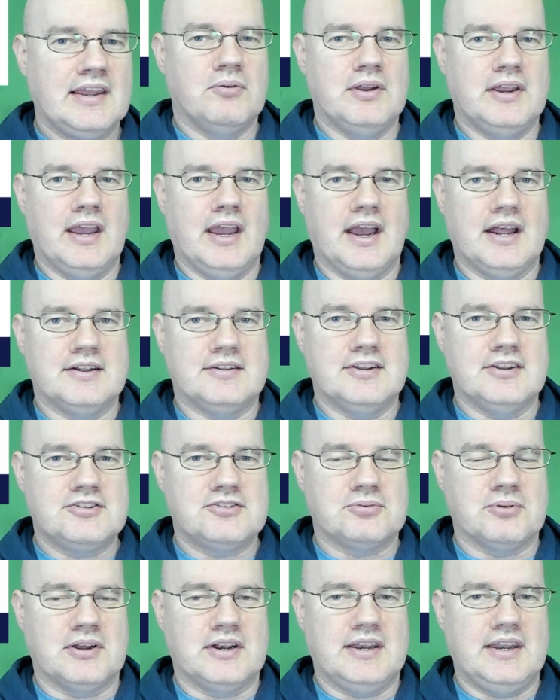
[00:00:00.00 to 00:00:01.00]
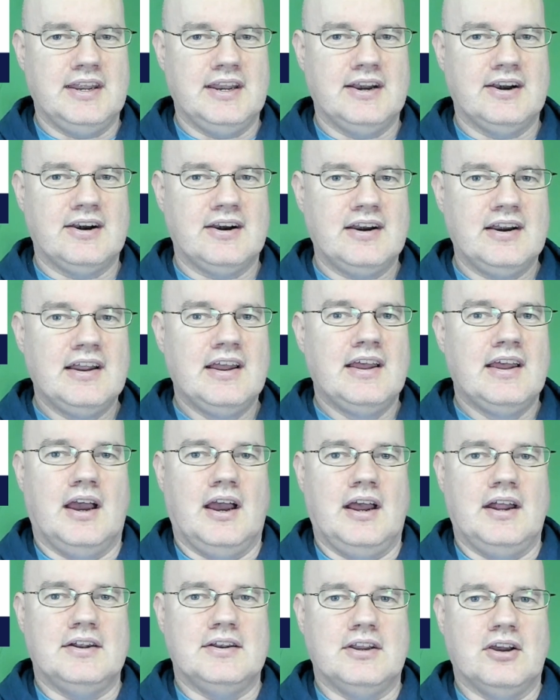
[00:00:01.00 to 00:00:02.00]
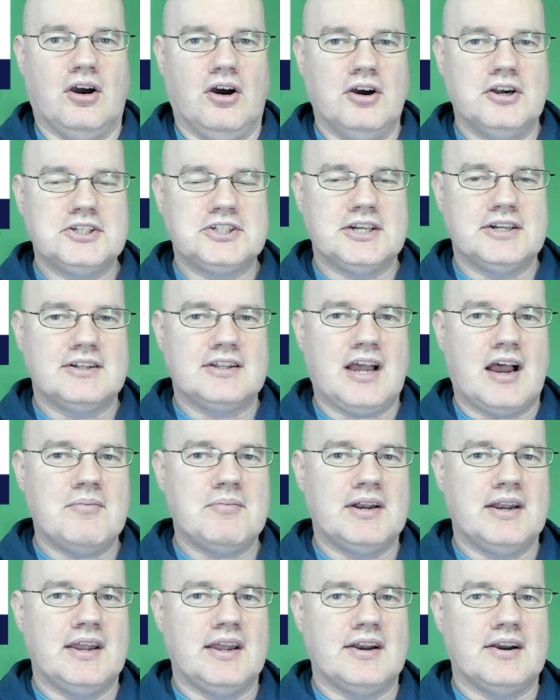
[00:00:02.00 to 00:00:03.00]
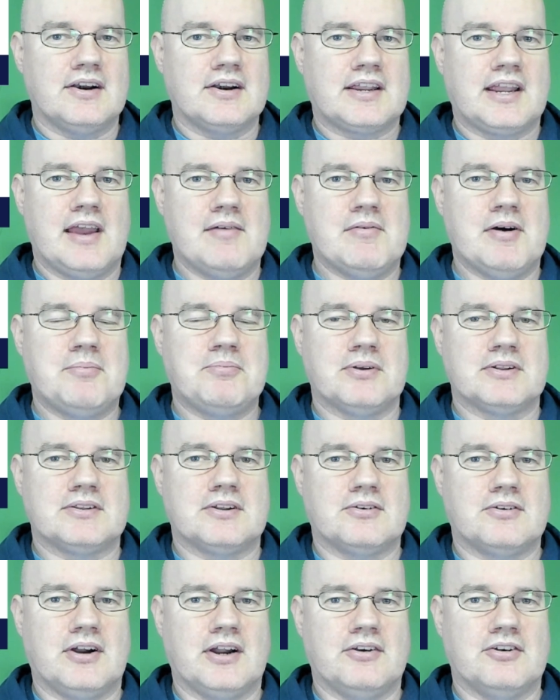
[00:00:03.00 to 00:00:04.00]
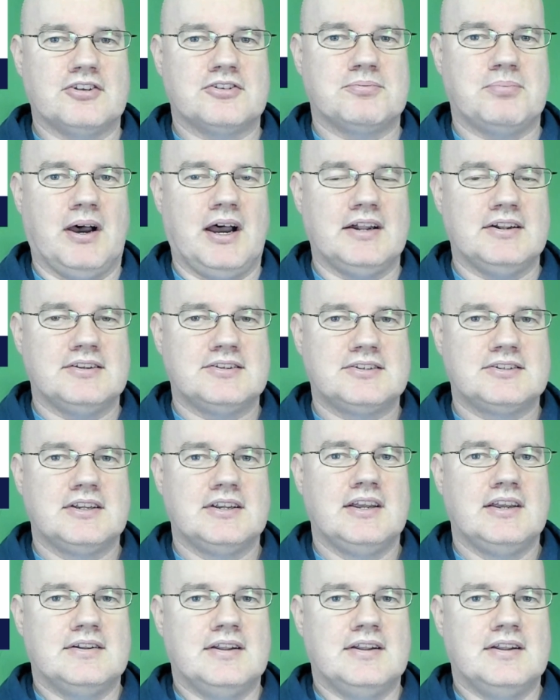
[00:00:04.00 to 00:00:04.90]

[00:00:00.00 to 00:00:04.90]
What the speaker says: We had this one here, and the Ocean Dominator came up with the right response.